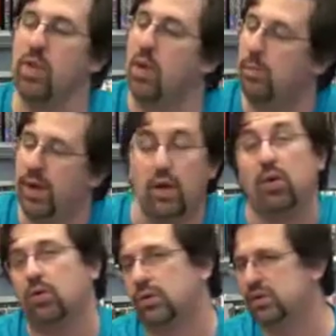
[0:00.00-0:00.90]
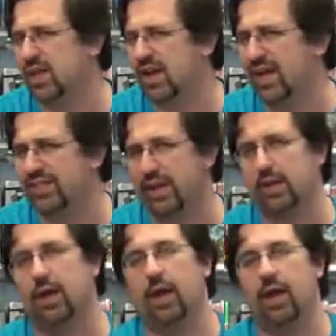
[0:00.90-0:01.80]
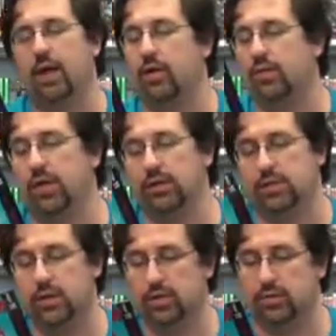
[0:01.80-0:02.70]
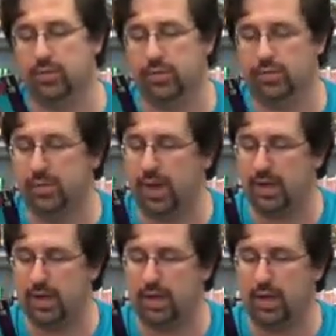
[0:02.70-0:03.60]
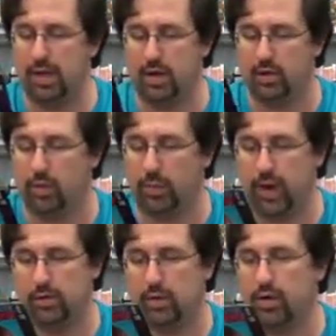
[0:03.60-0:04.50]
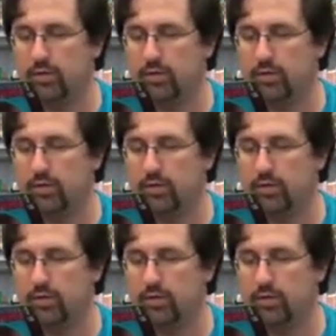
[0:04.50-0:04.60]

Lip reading: But no, it's not like that. It's Spidey and Uncle Prowler